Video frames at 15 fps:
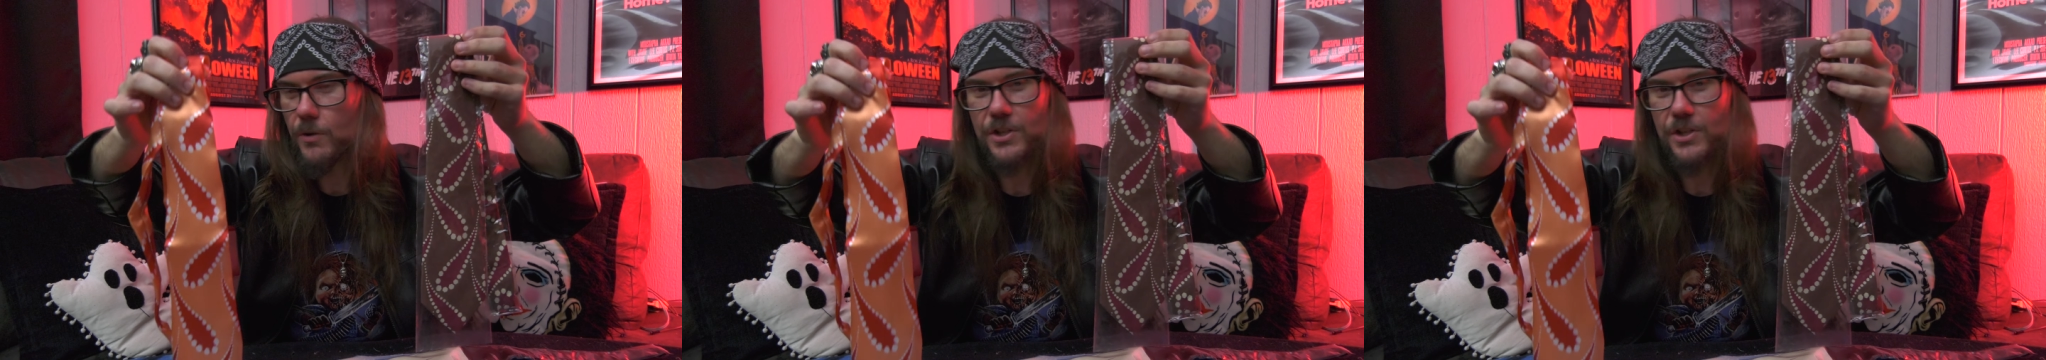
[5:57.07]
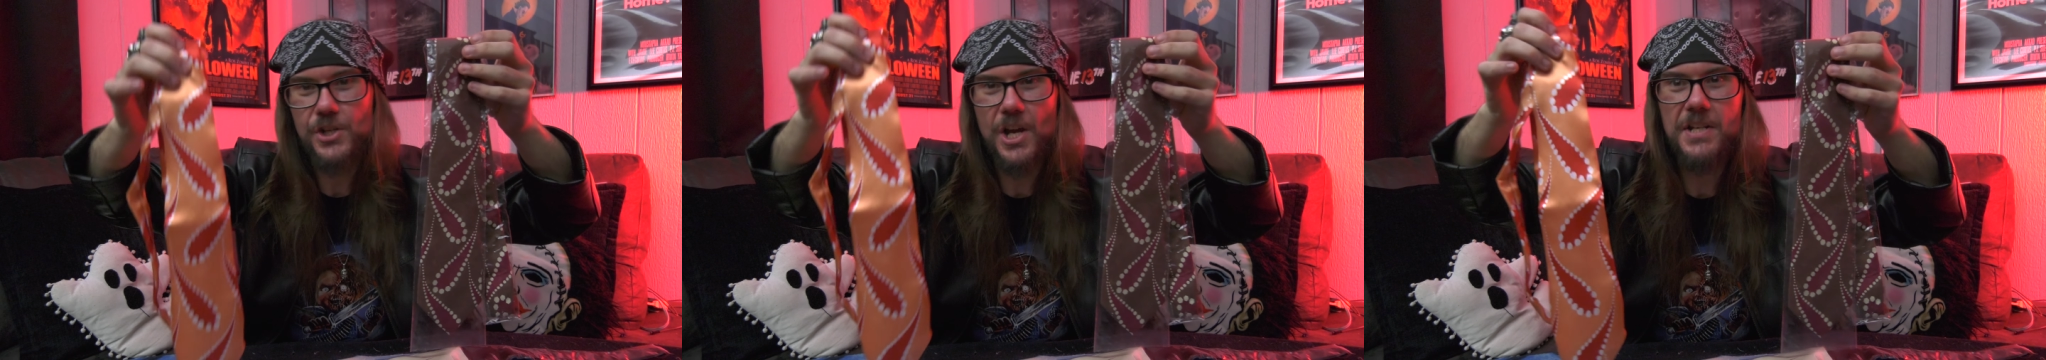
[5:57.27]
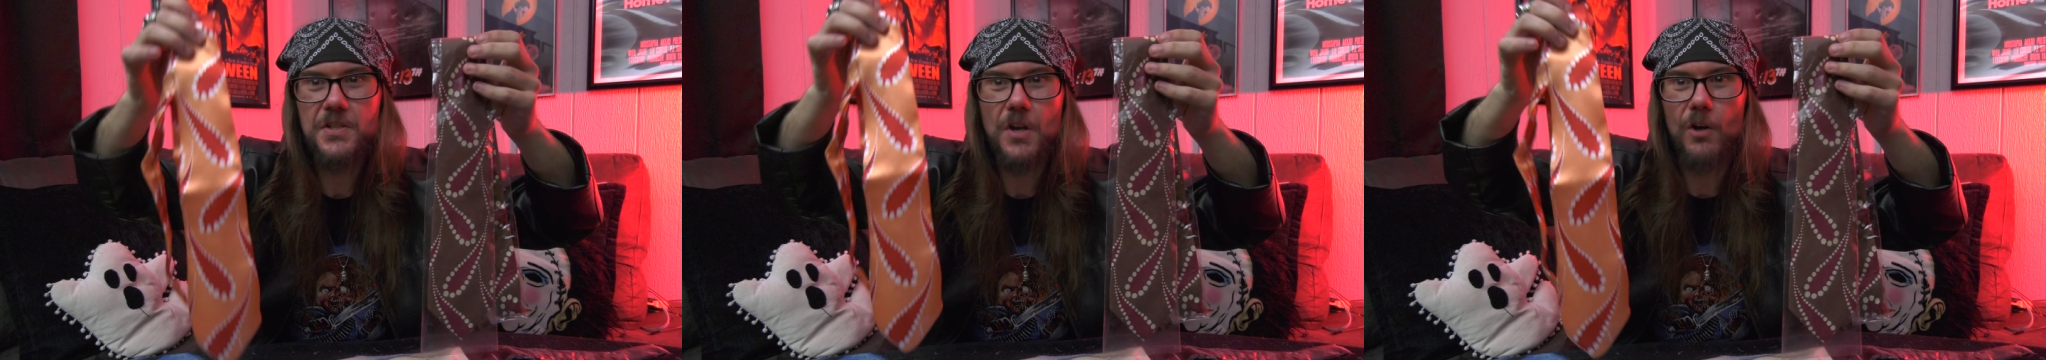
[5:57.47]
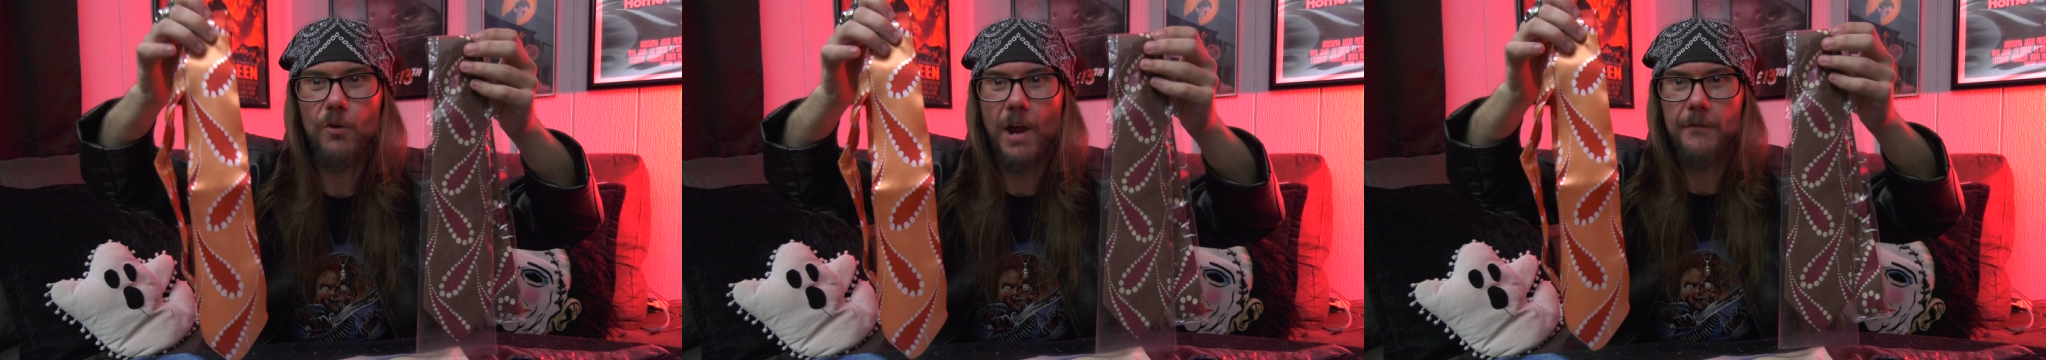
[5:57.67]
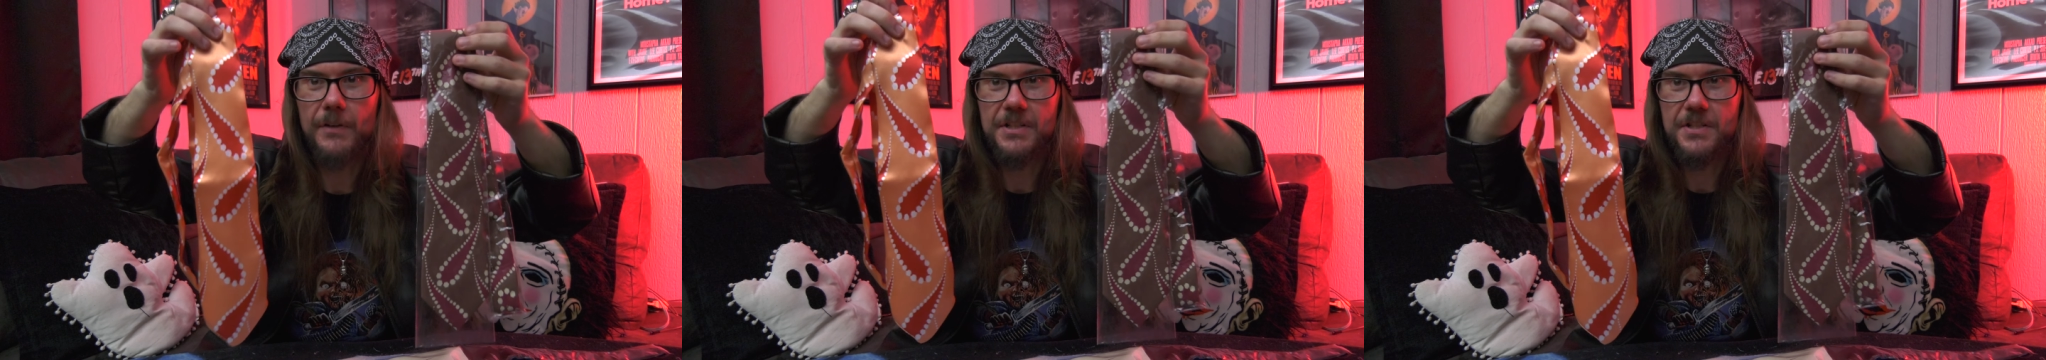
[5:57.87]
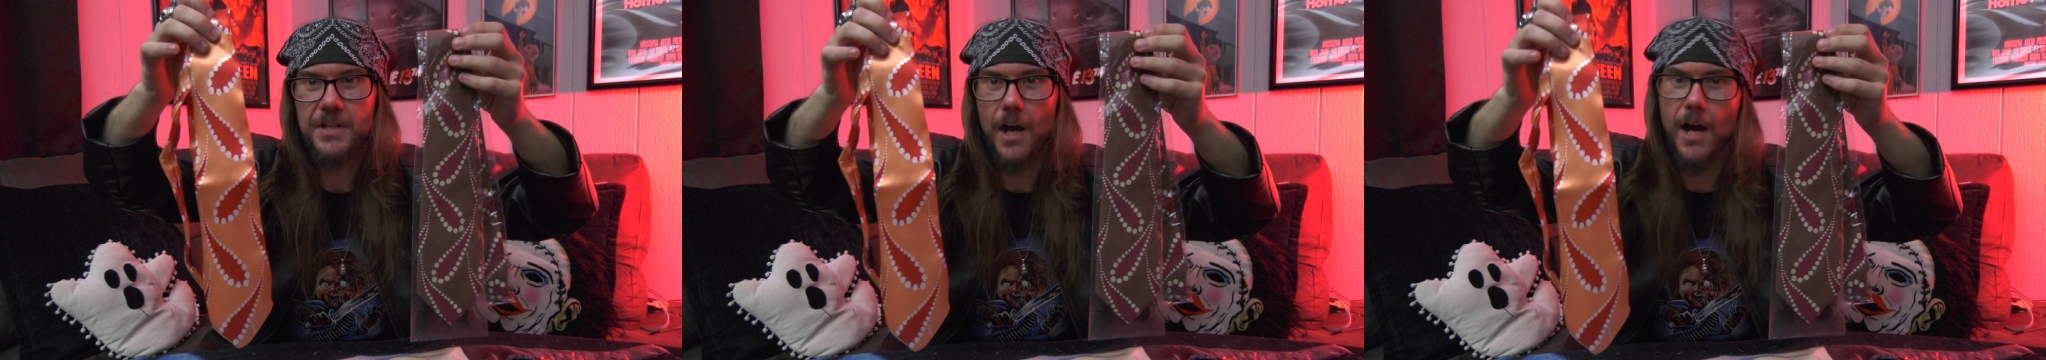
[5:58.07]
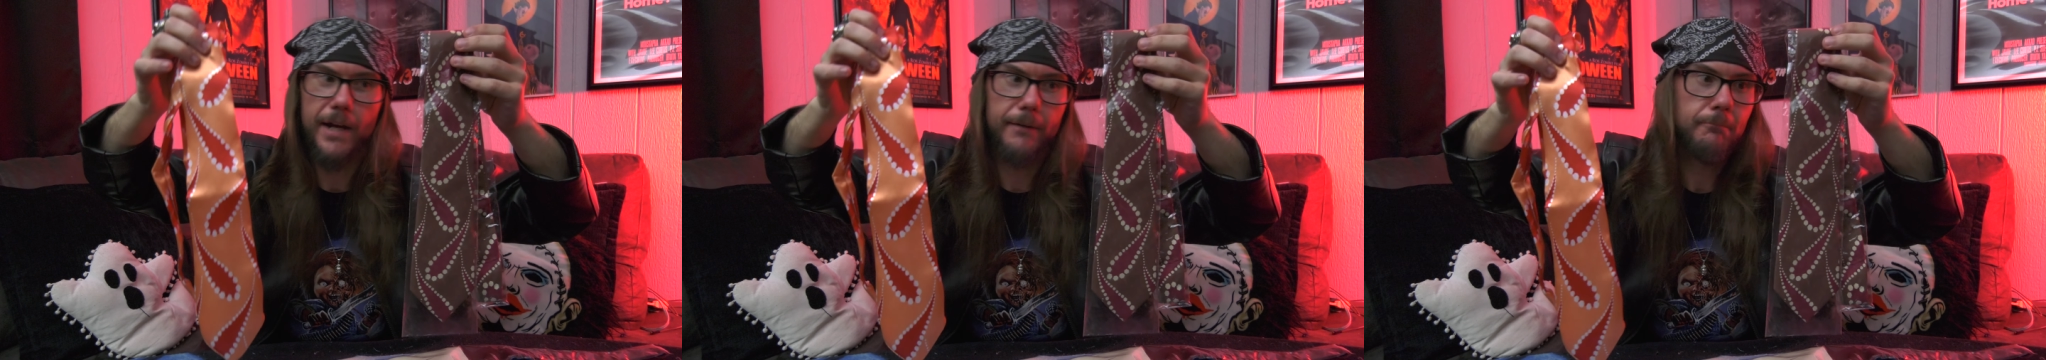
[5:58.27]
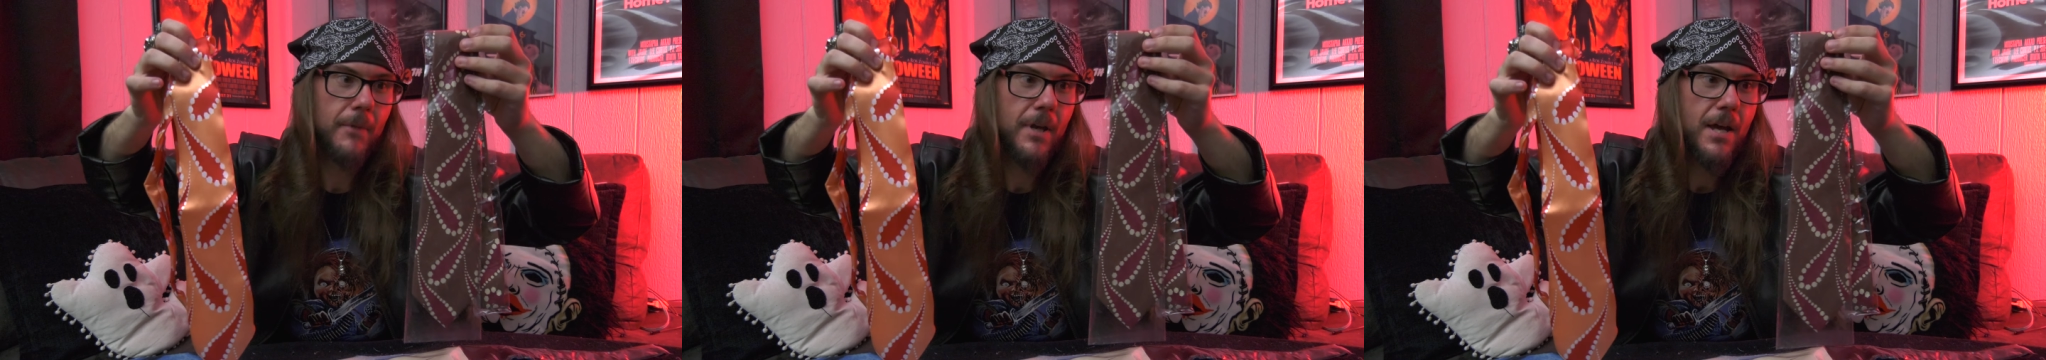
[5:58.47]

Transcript: the Chainsaw Graphics tie?